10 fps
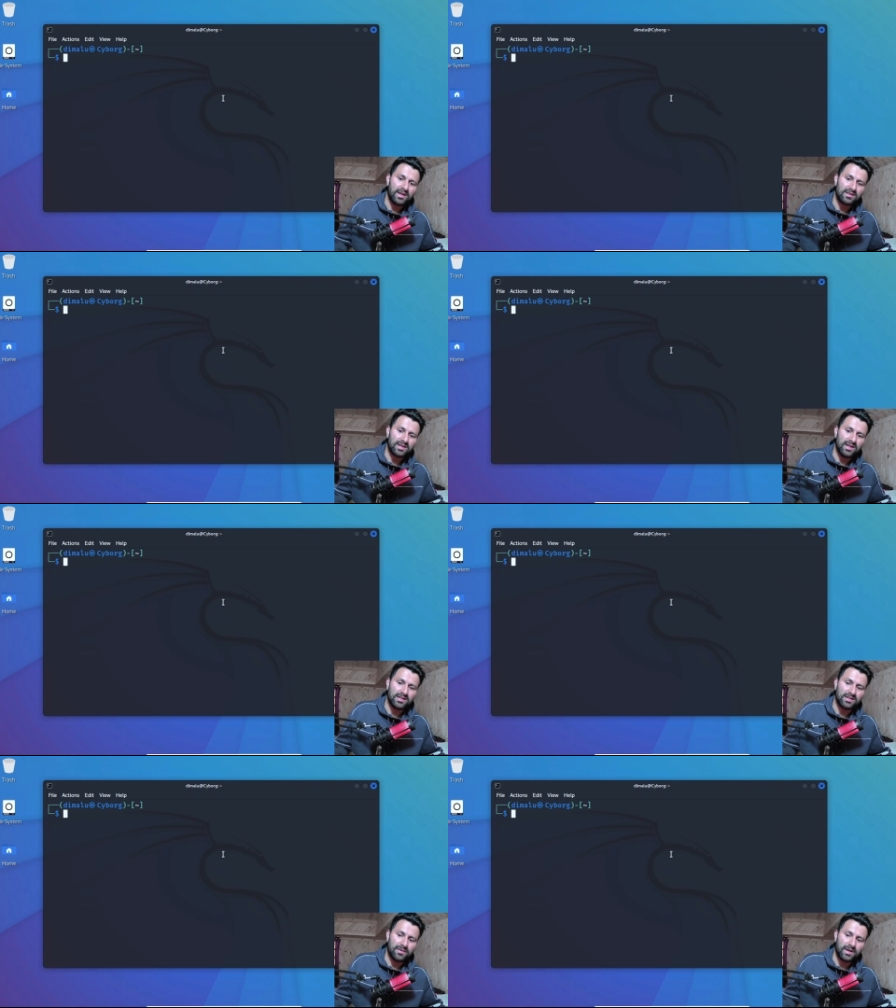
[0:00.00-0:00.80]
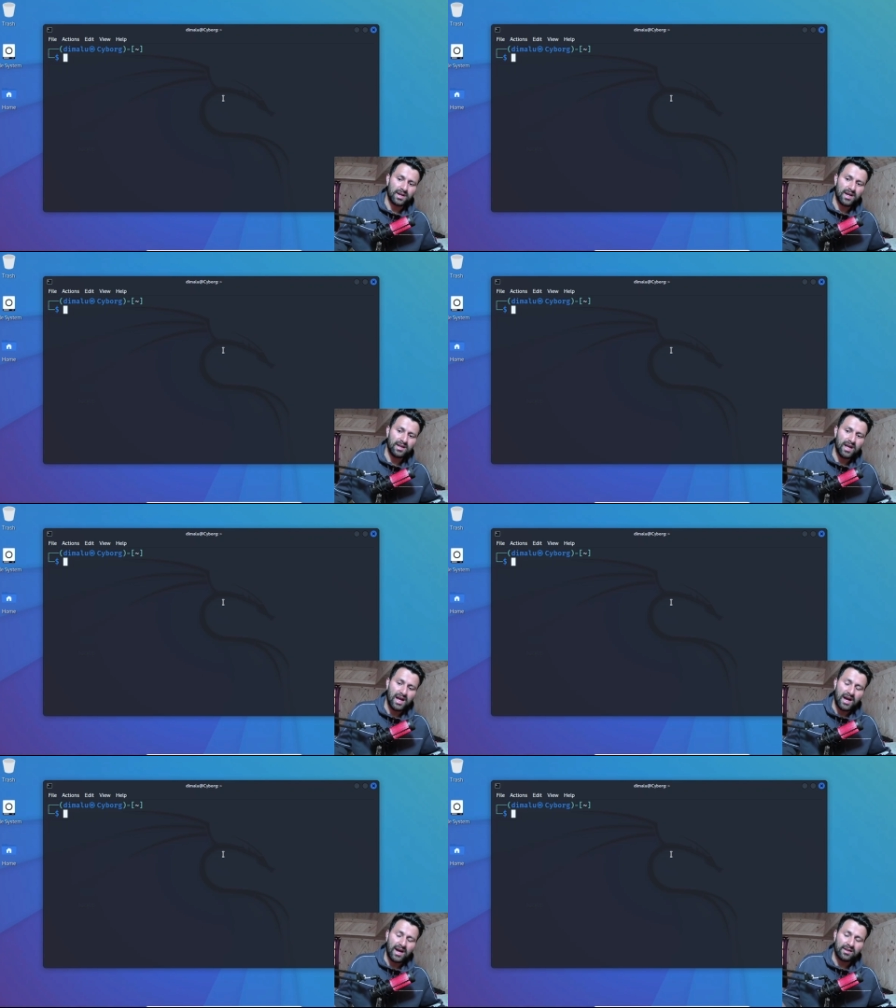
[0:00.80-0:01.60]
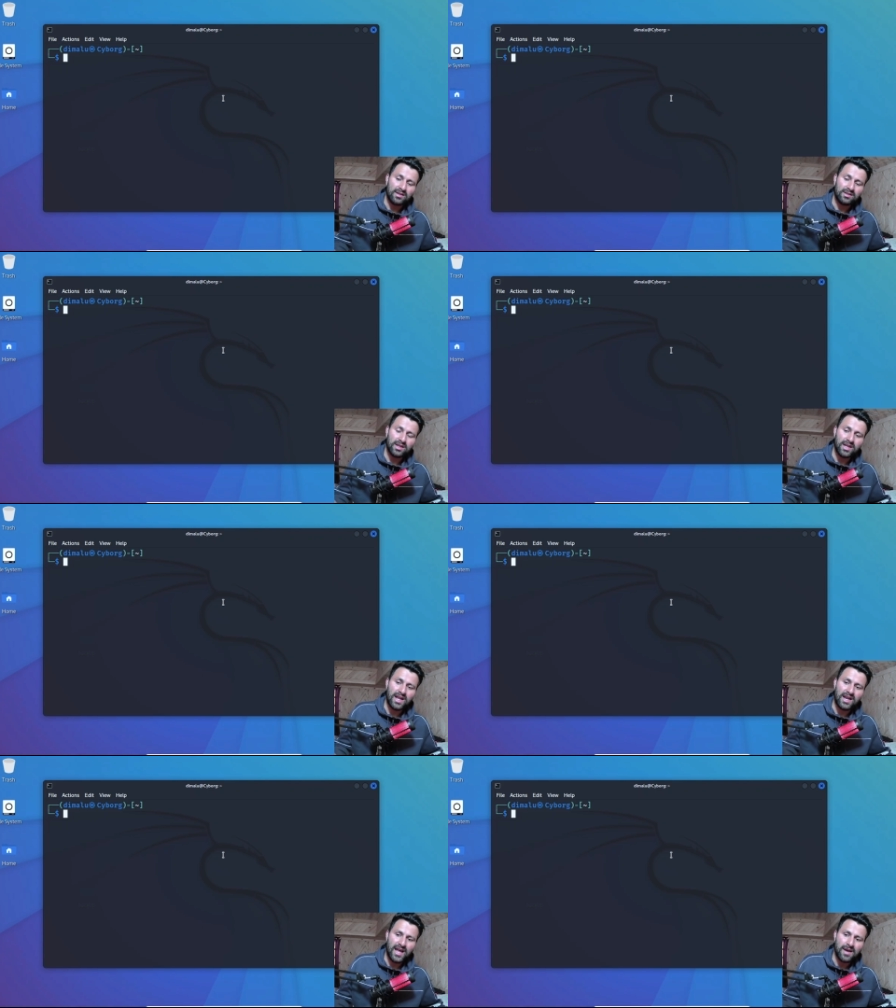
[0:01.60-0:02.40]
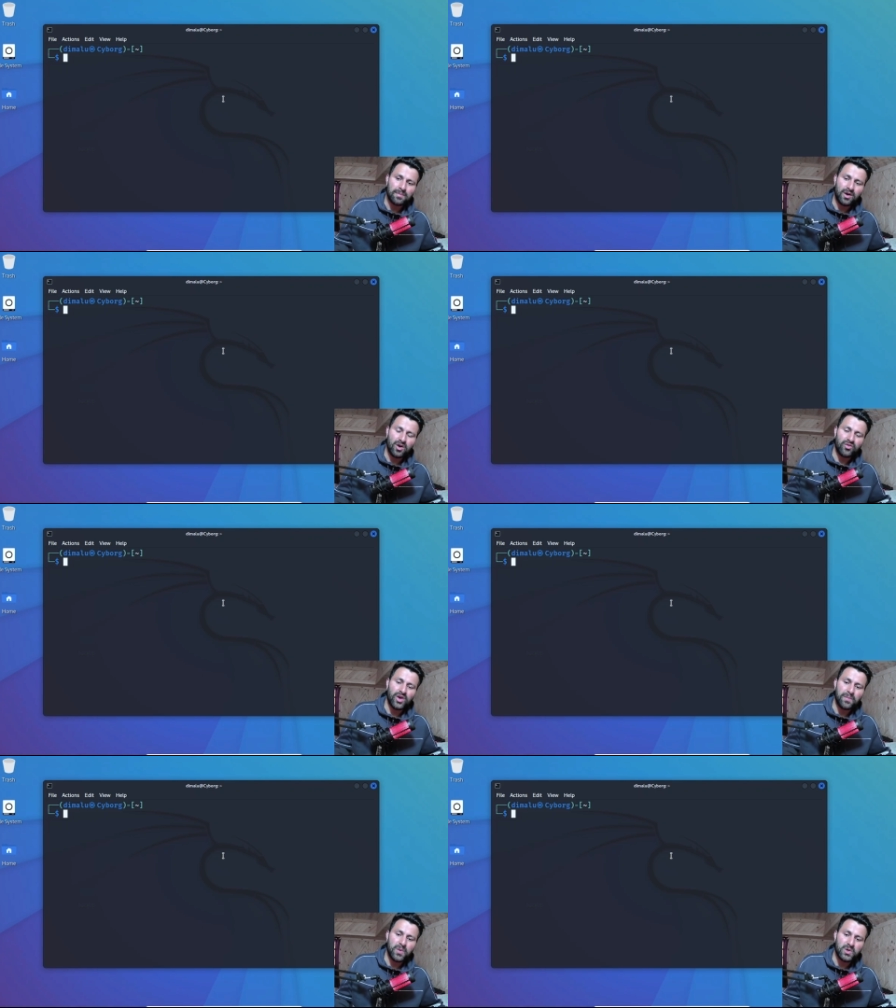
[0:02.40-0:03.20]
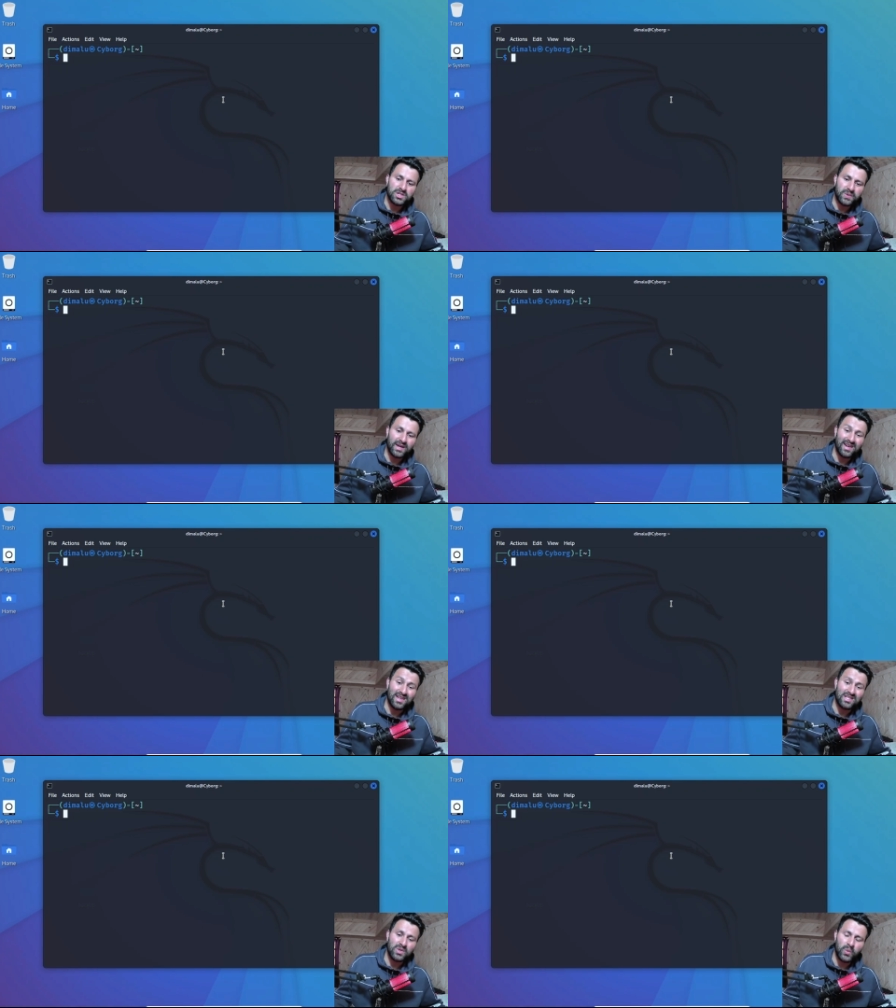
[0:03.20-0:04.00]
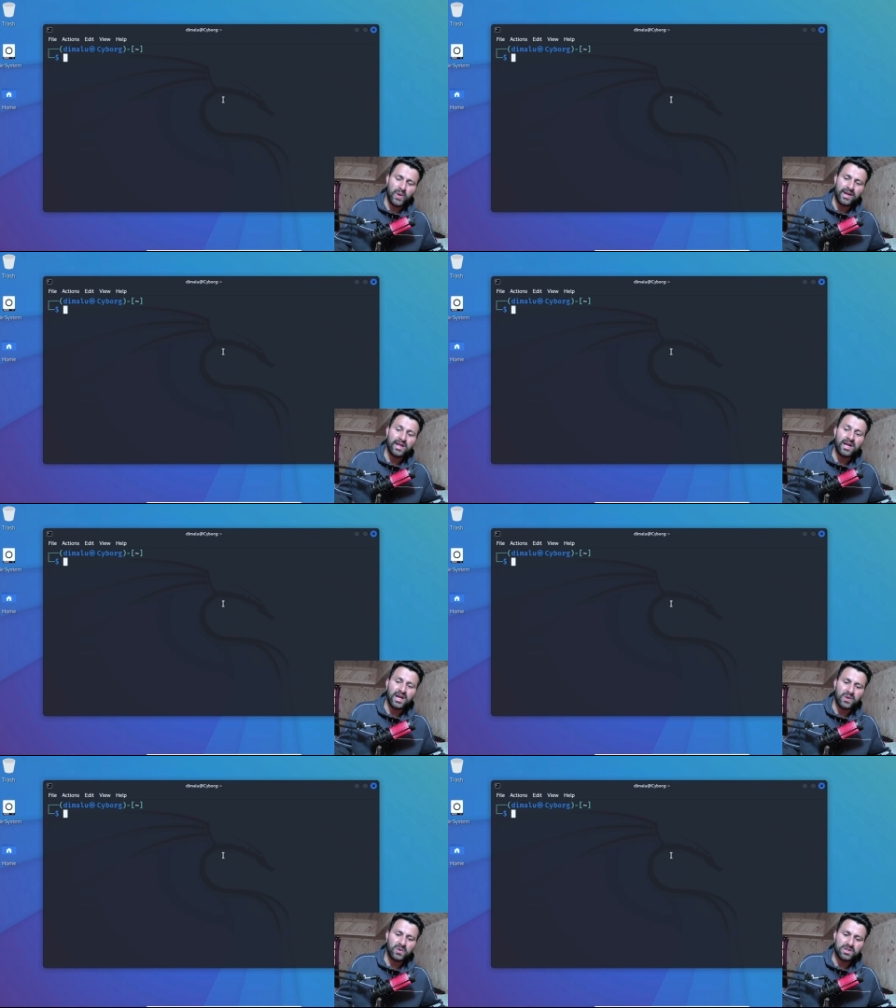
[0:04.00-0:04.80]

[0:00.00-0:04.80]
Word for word: skills, right? I think the lab of Portswigger is very close